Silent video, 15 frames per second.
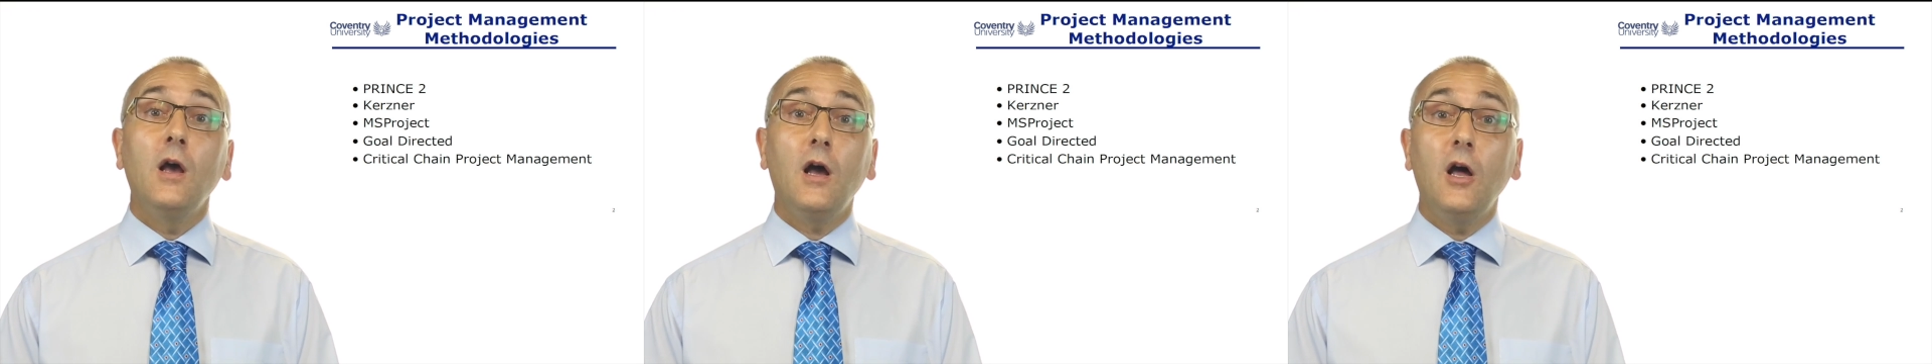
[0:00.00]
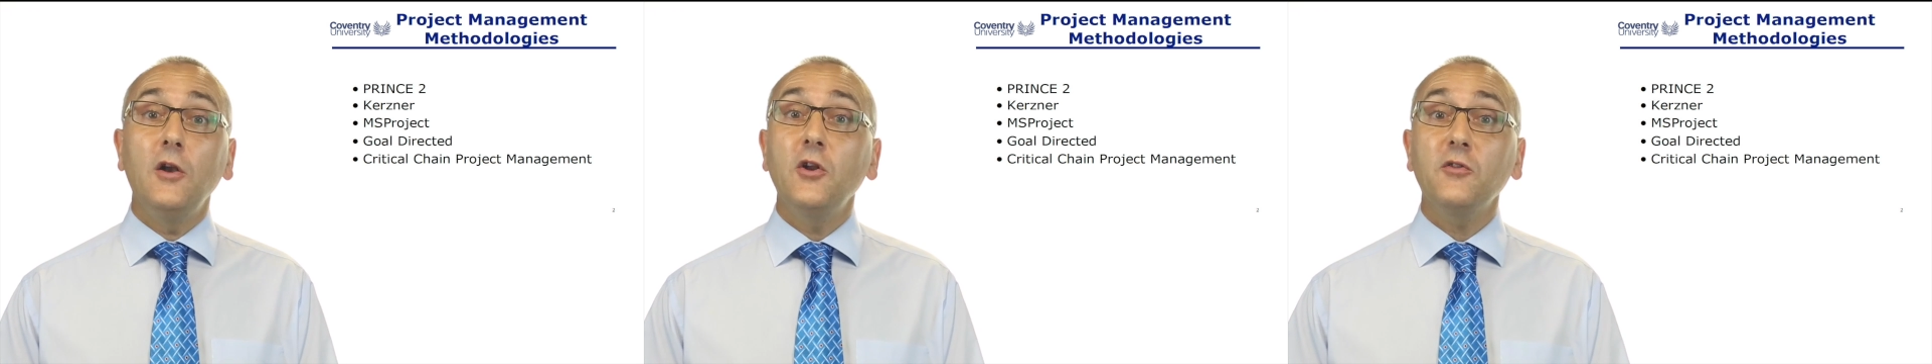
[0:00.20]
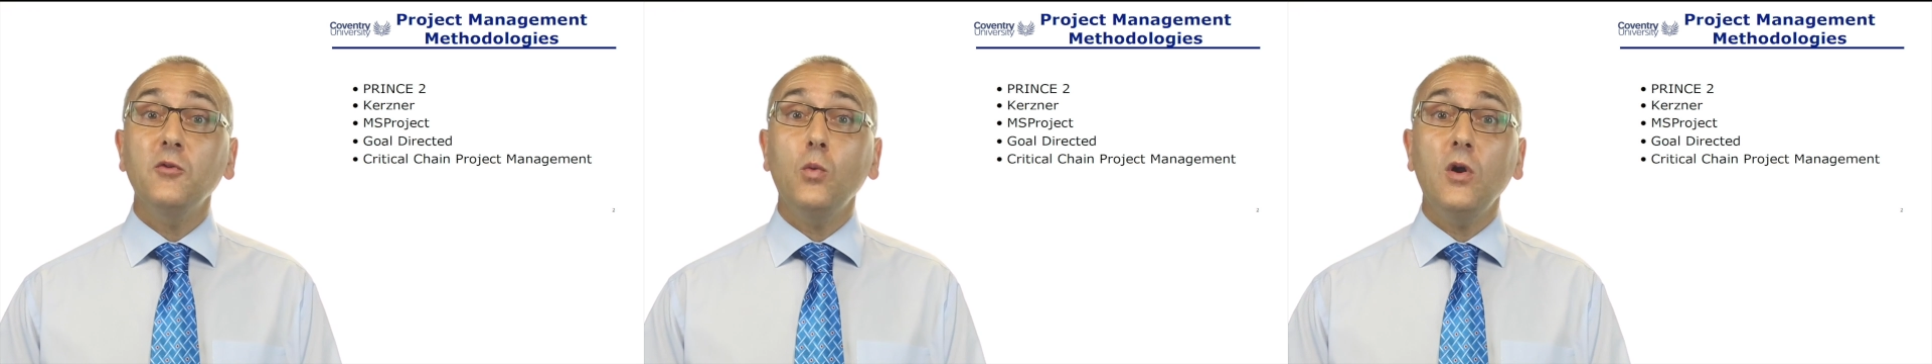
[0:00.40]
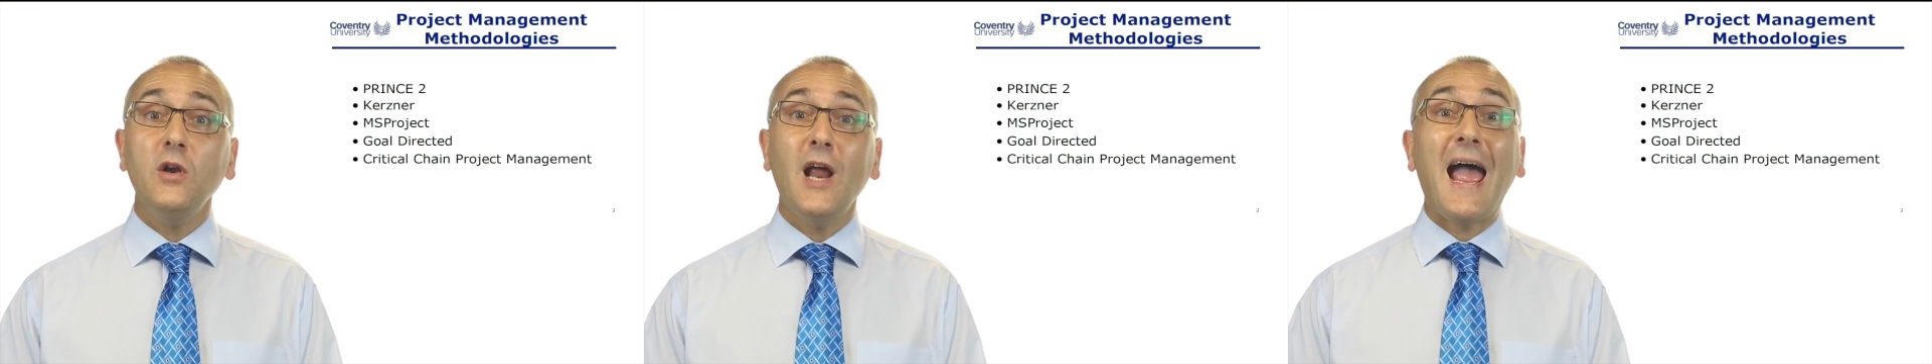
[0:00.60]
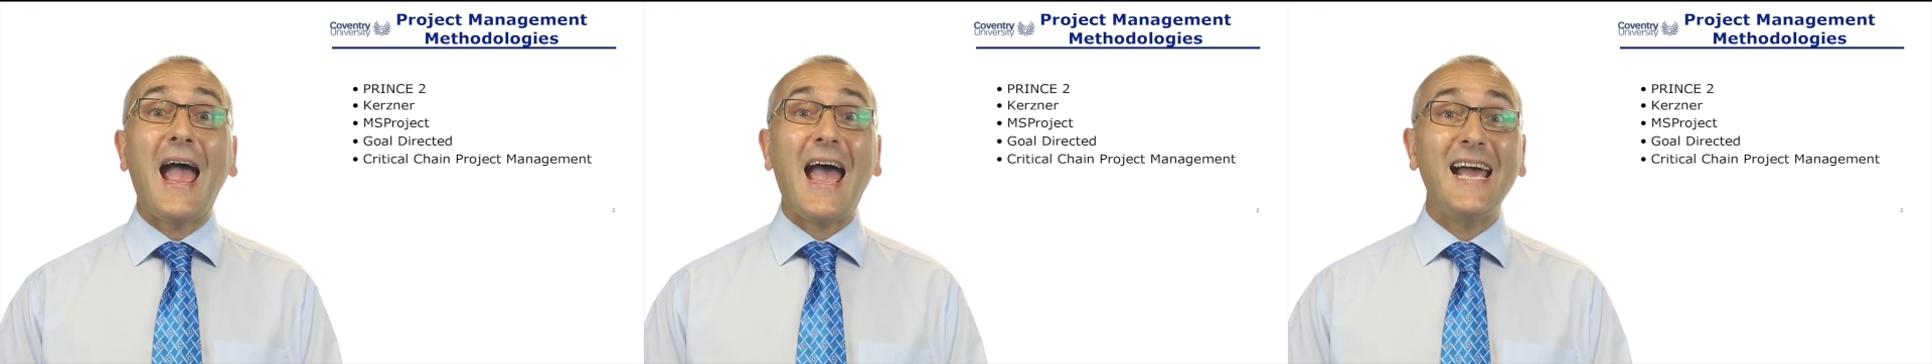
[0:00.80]
Uh, another
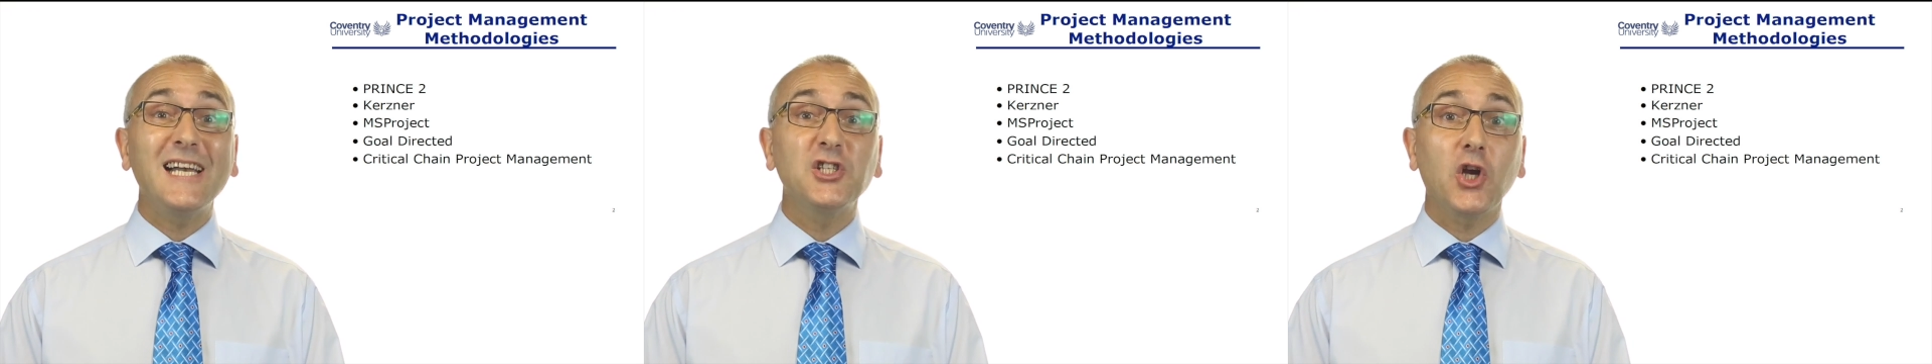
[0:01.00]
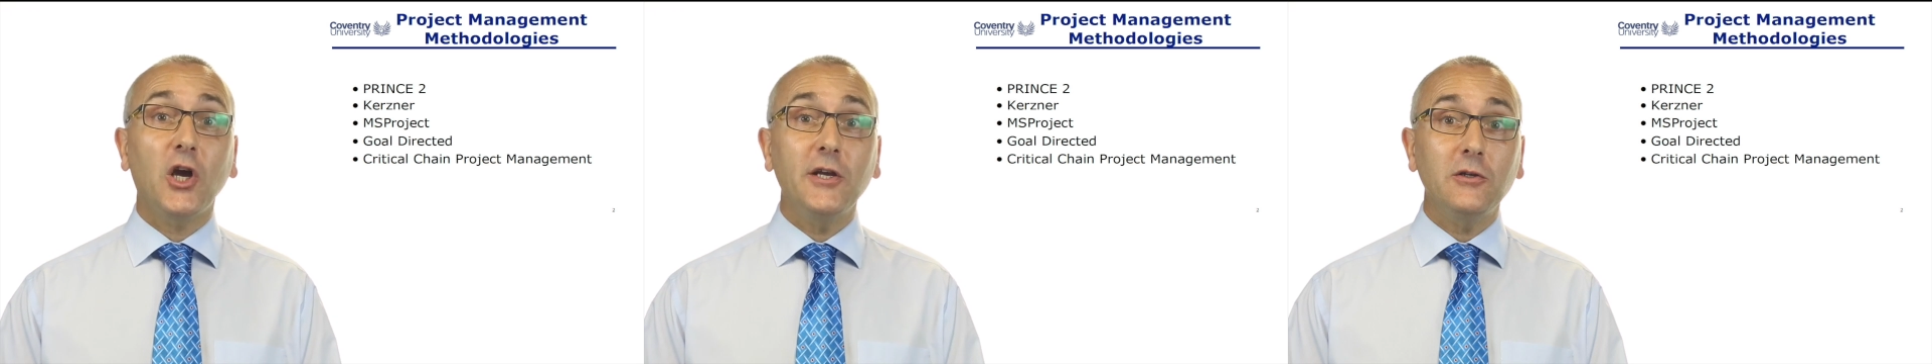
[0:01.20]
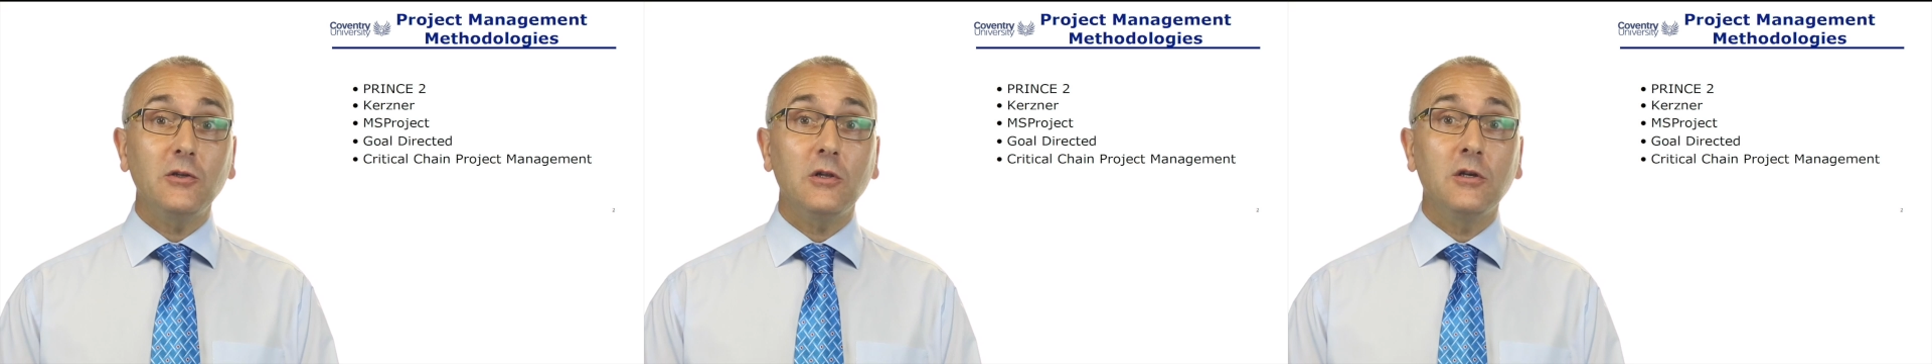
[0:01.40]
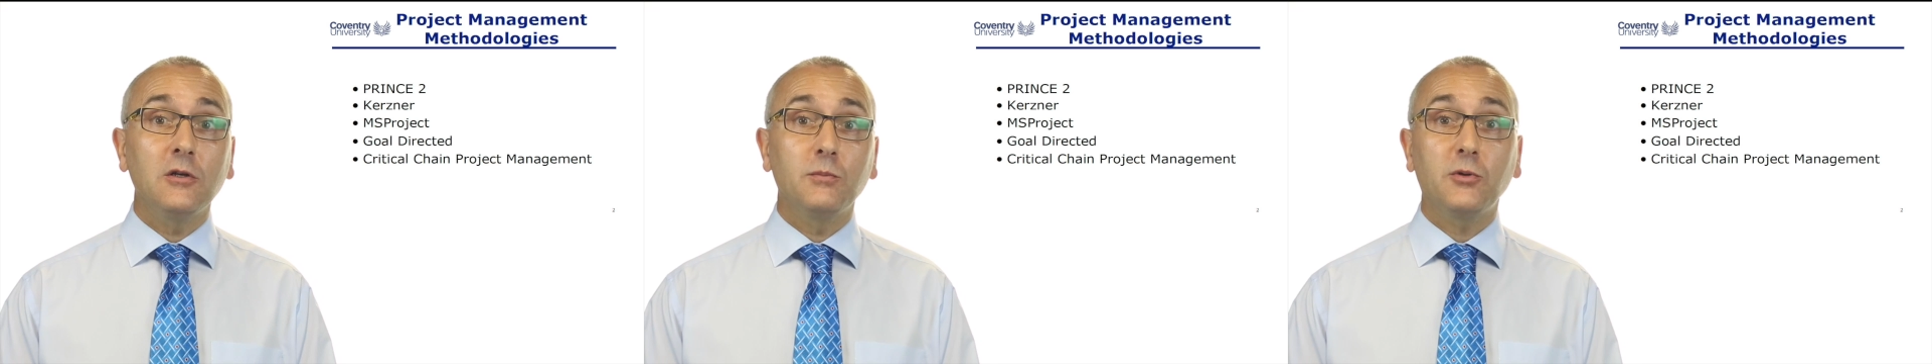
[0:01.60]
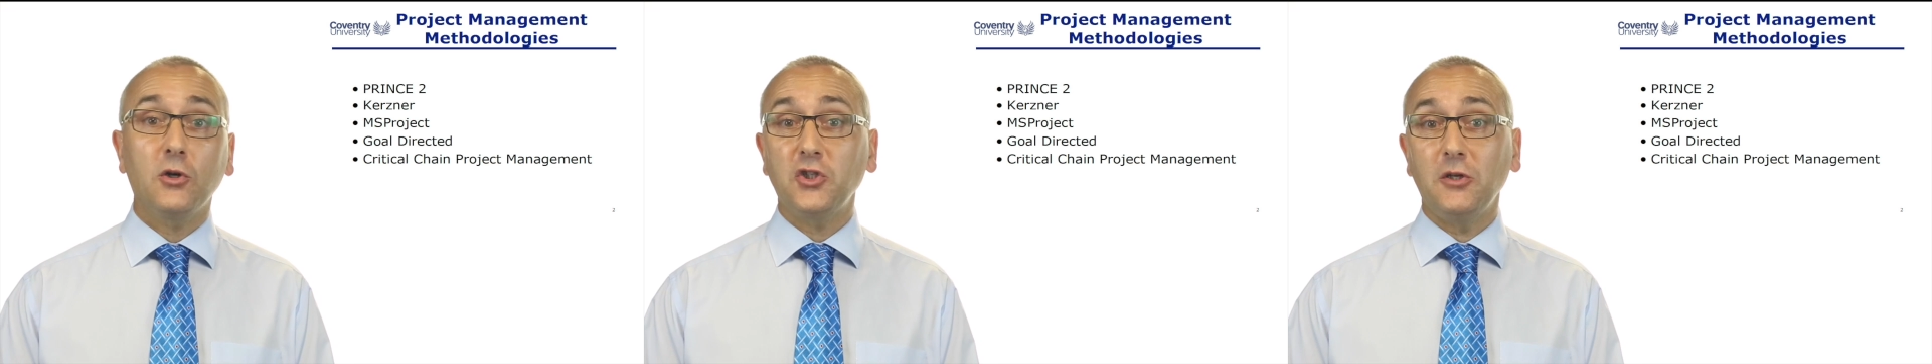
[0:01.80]
one, agile
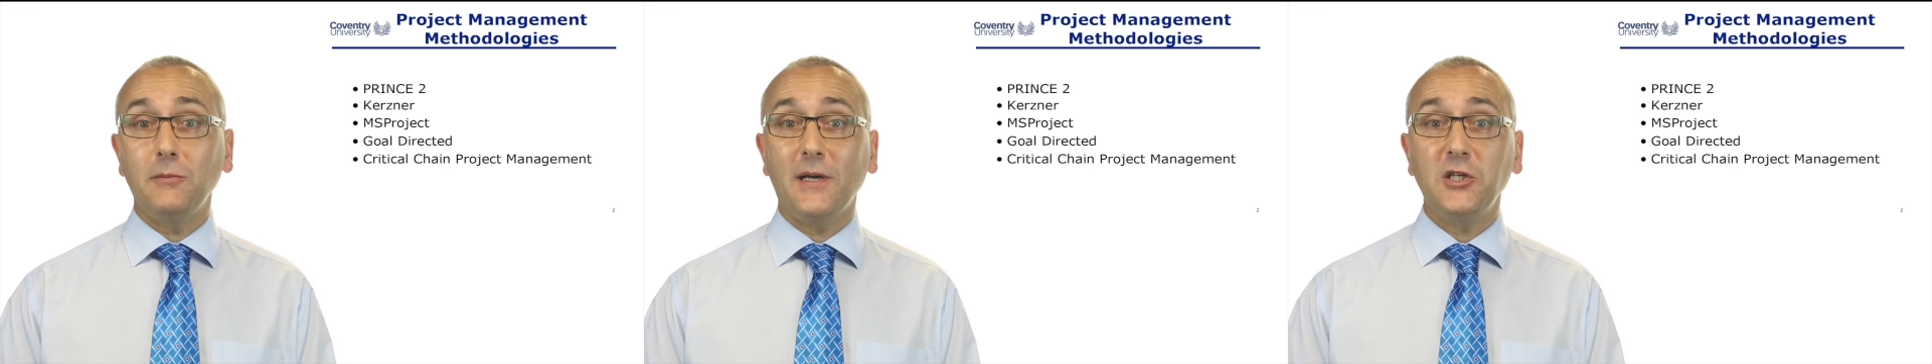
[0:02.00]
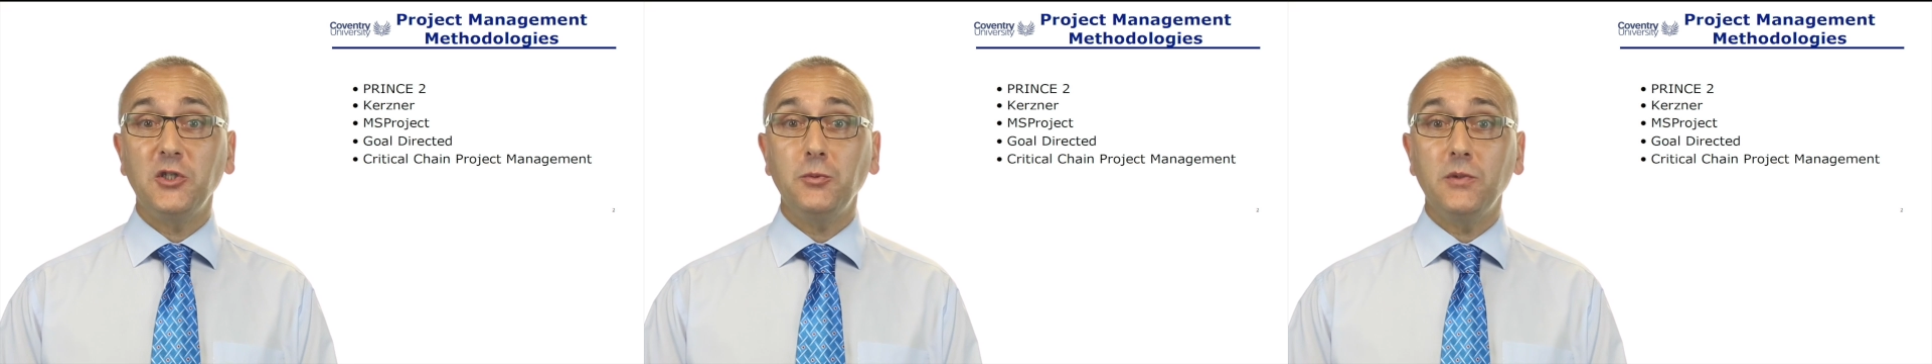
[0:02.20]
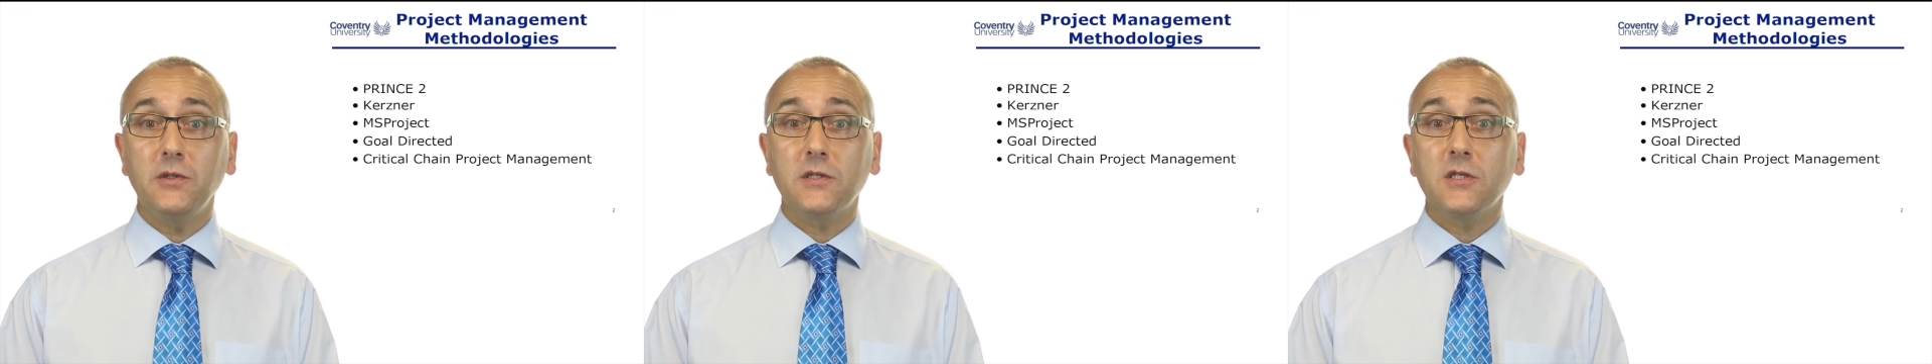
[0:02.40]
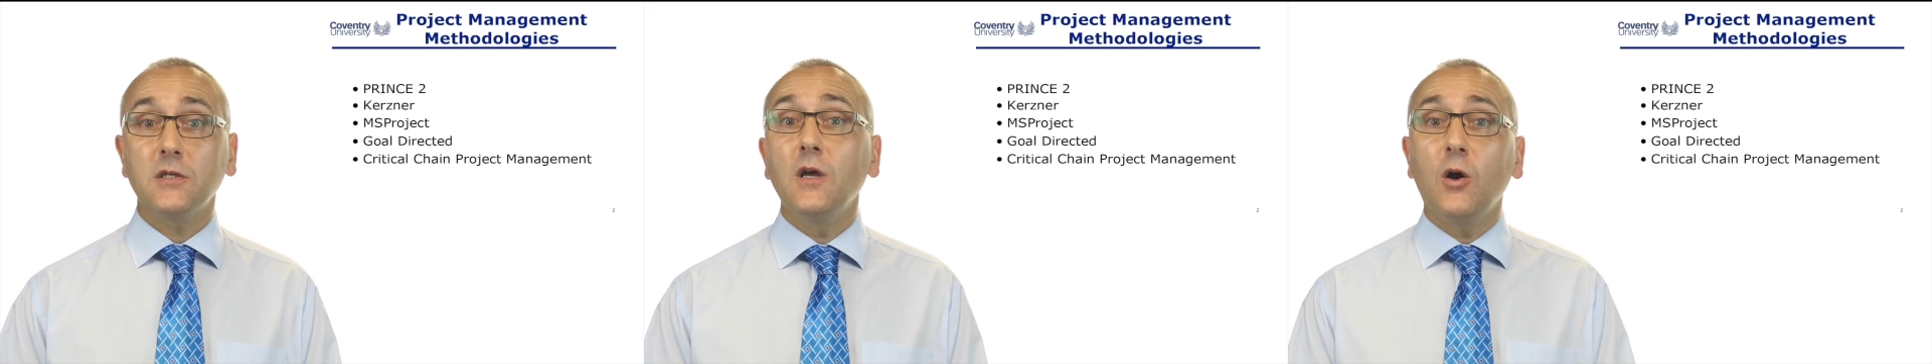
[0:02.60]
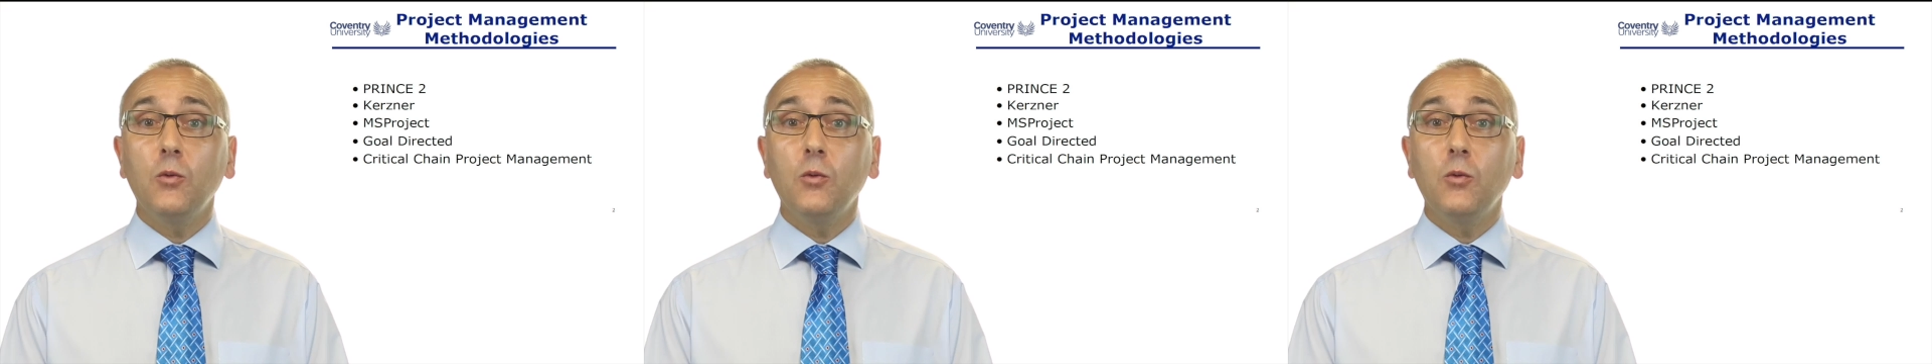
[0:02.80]
project management.